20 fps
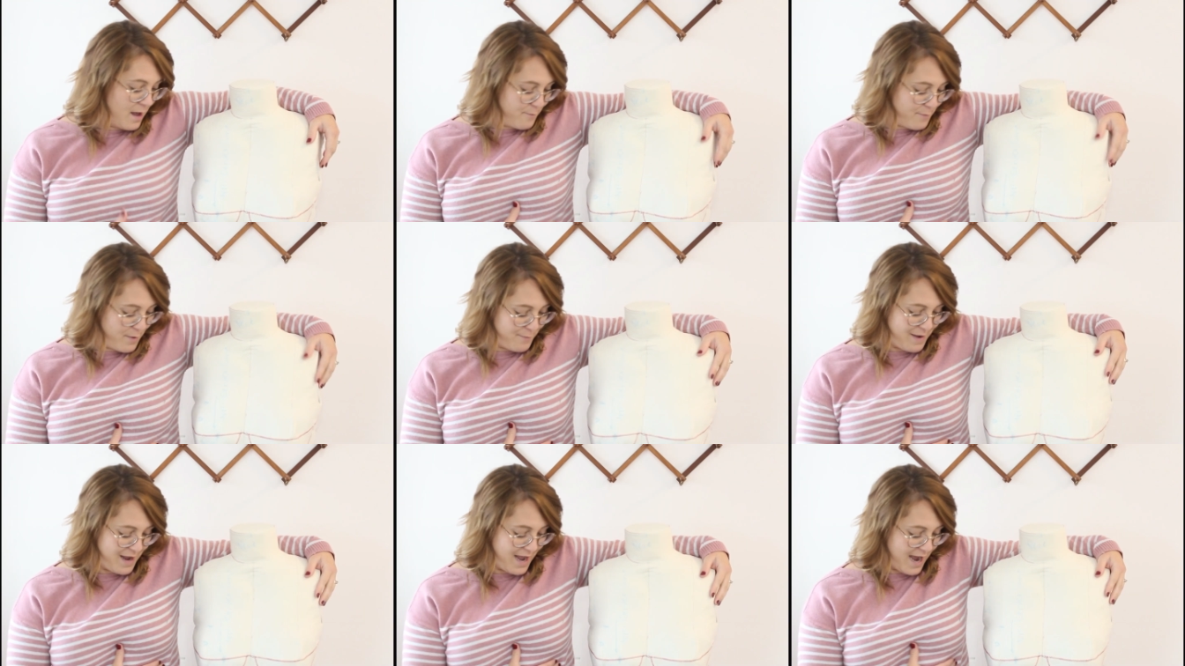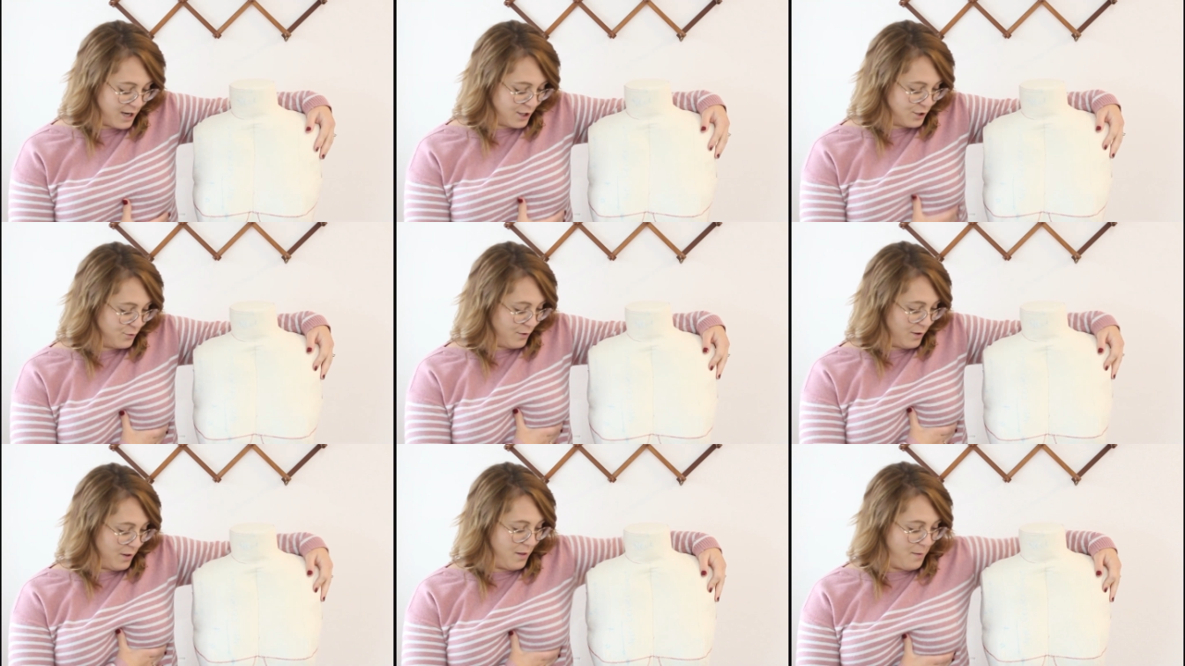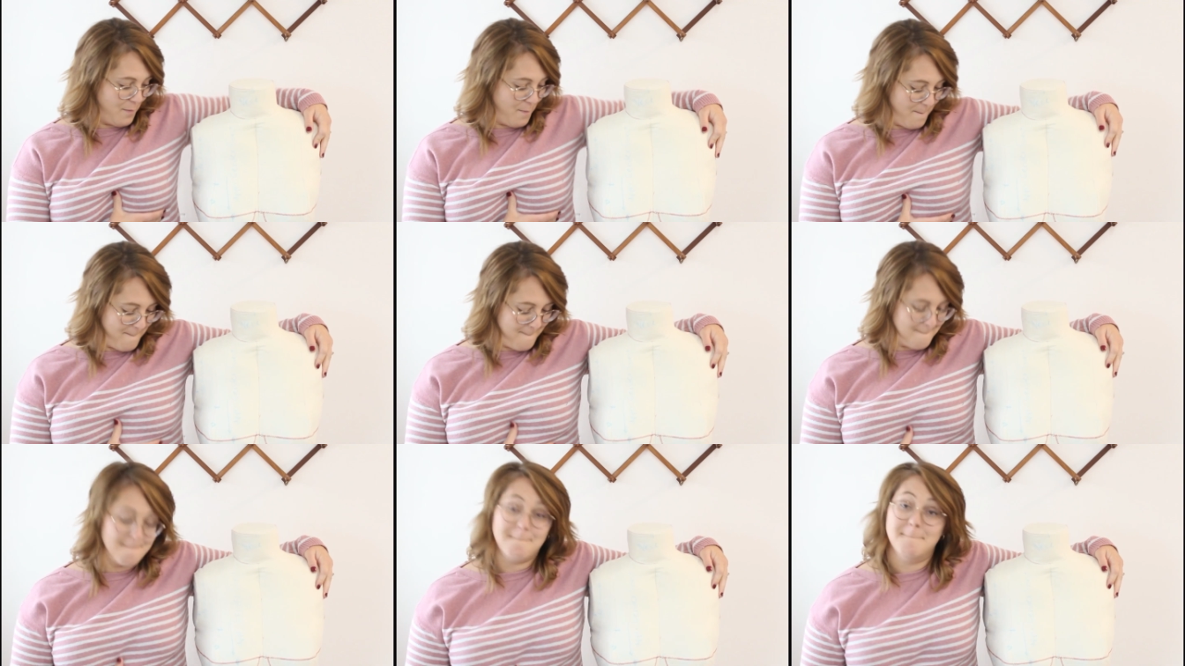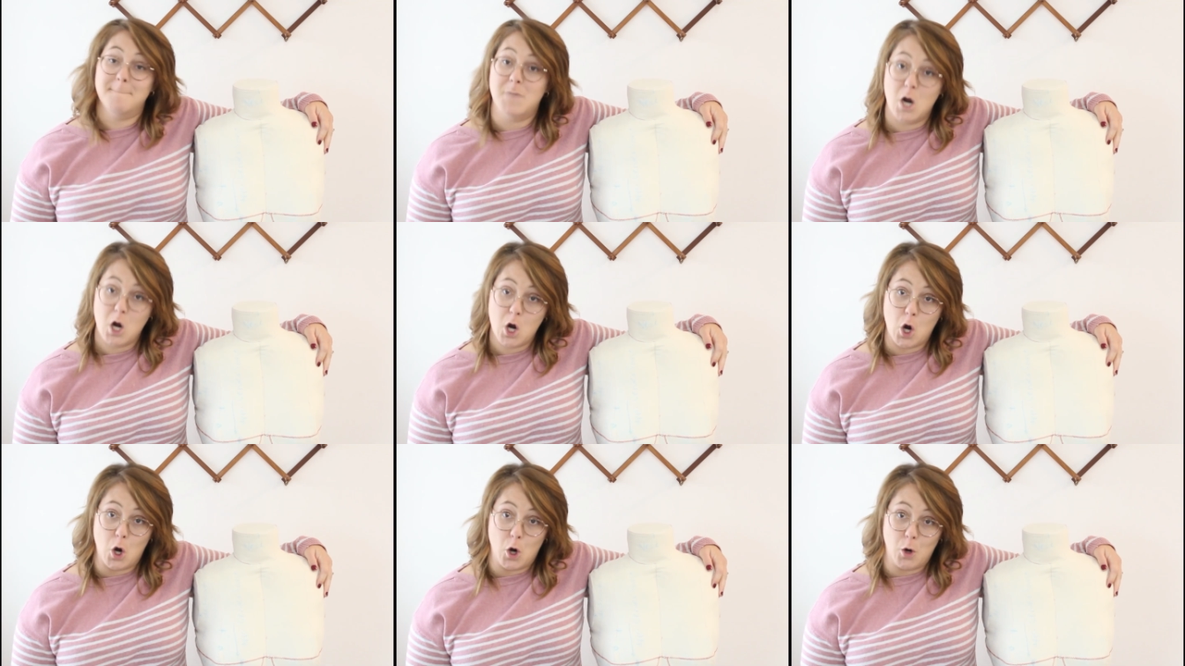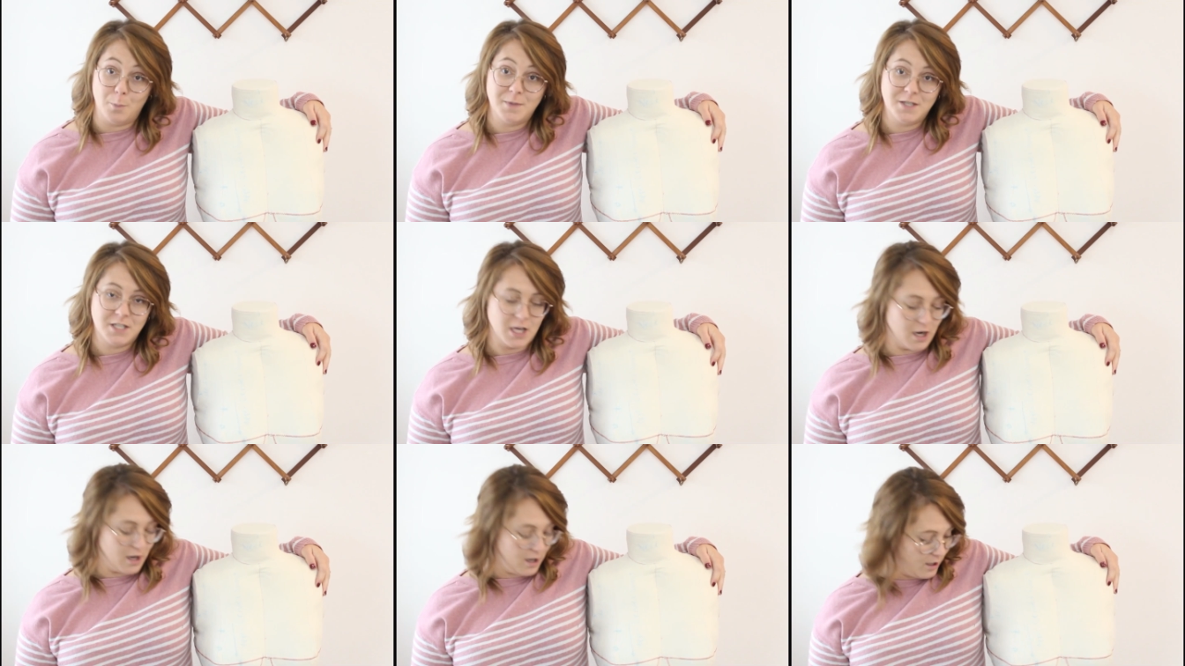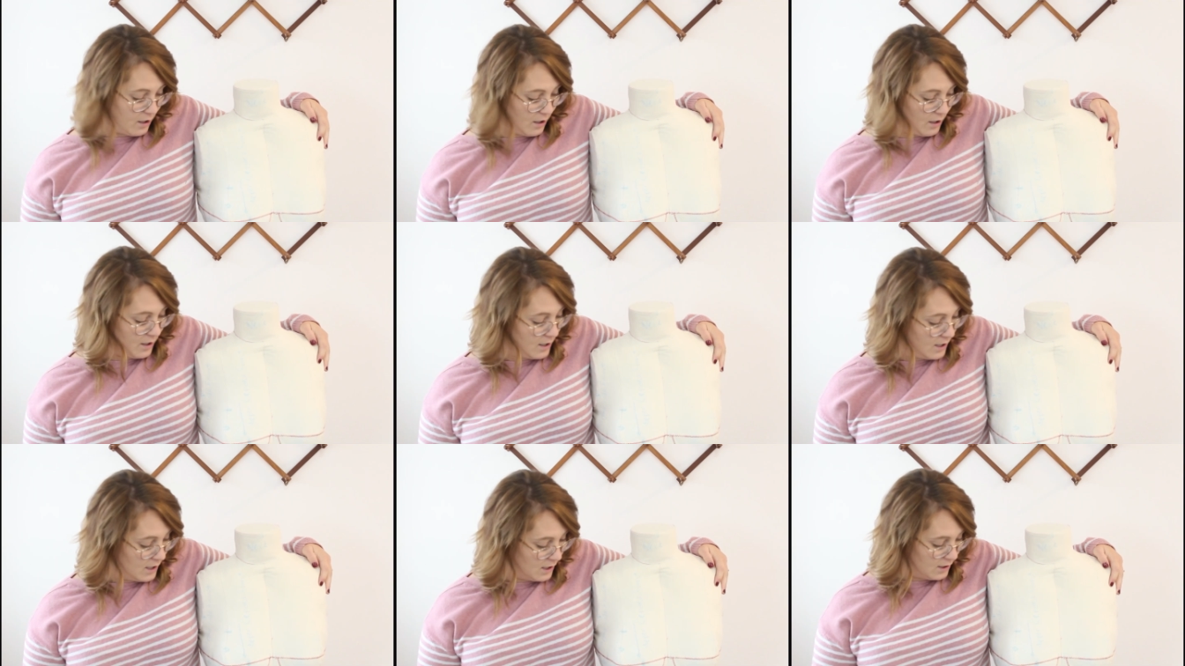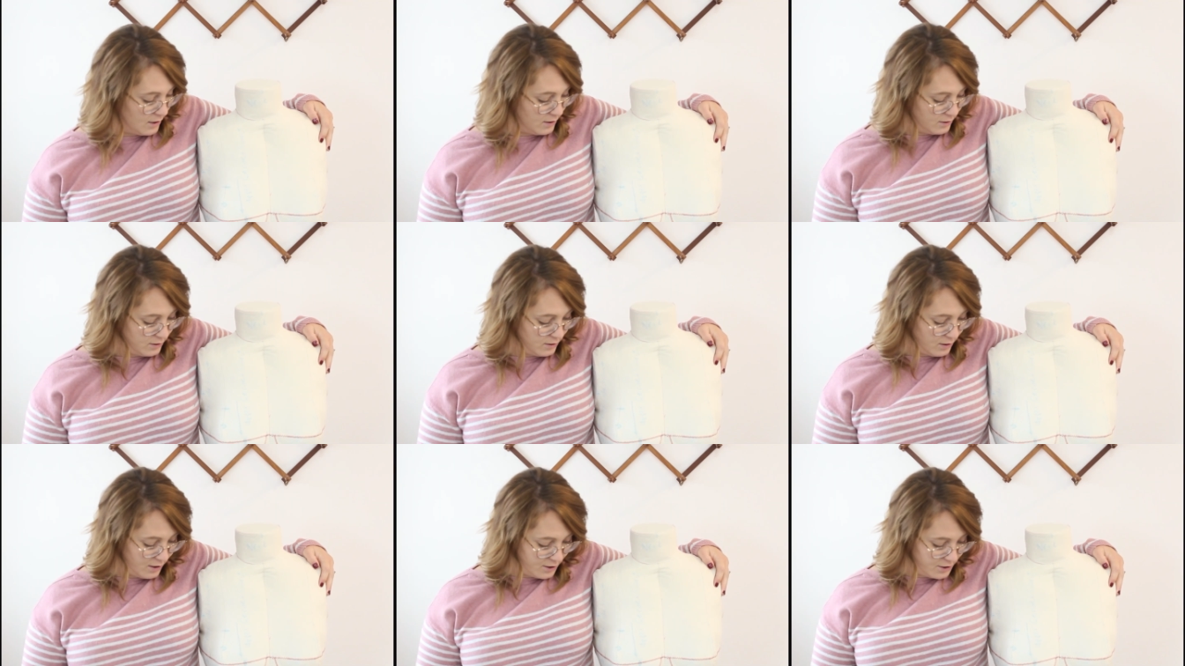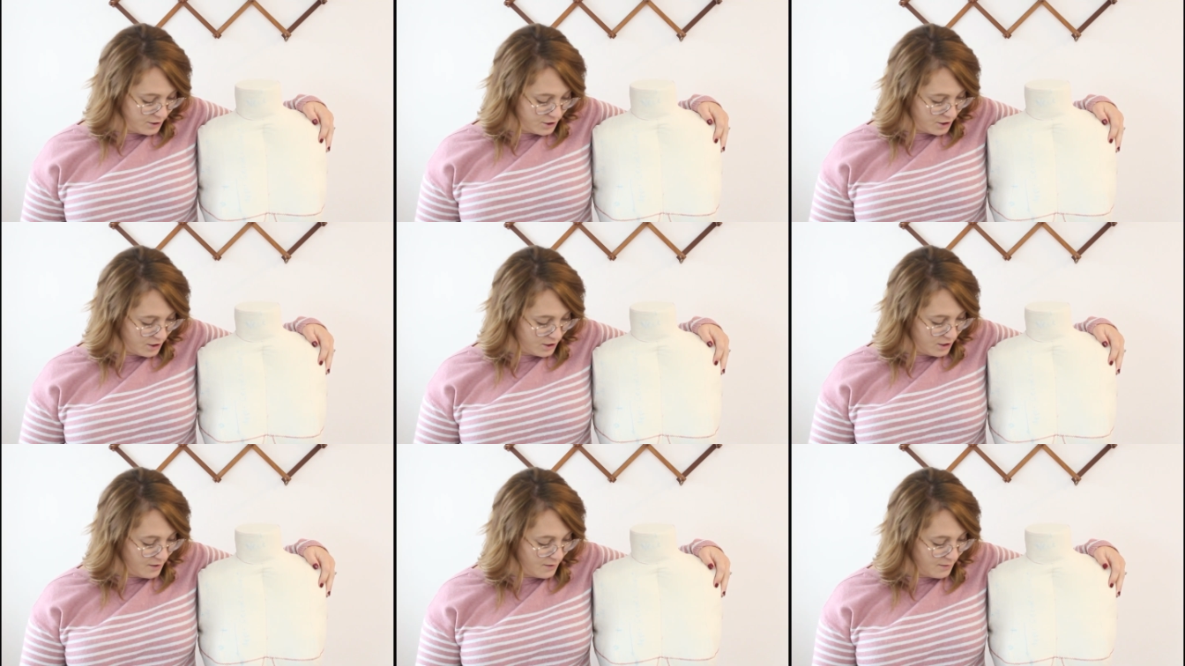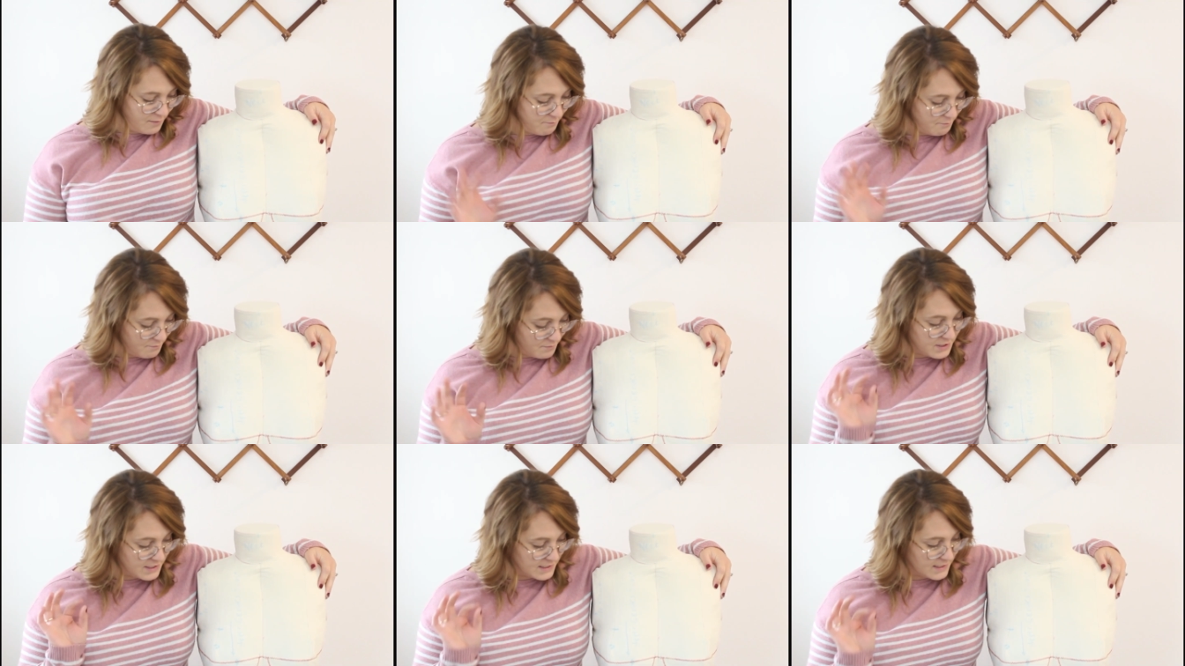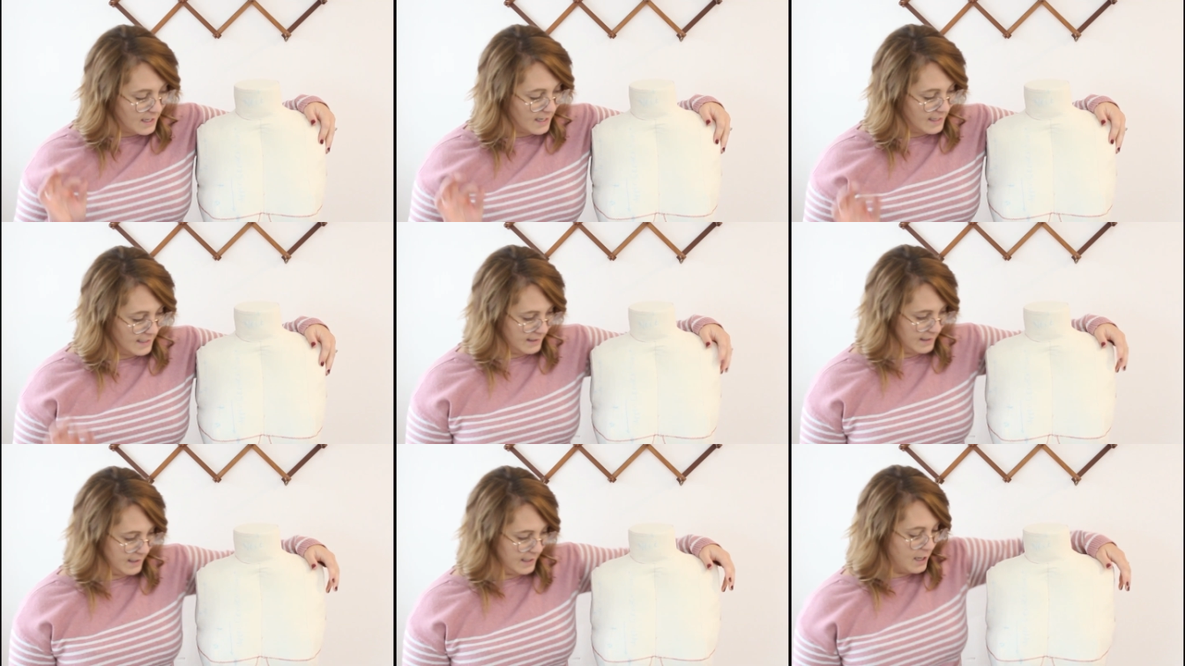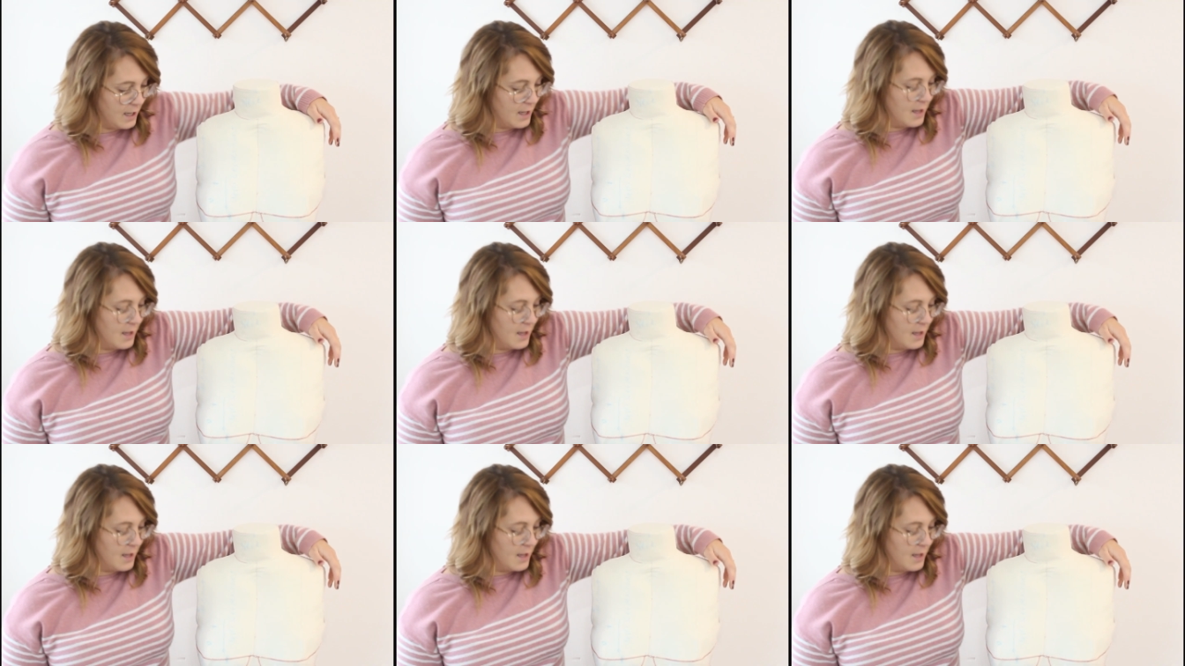but my actual boobs are larger slightly.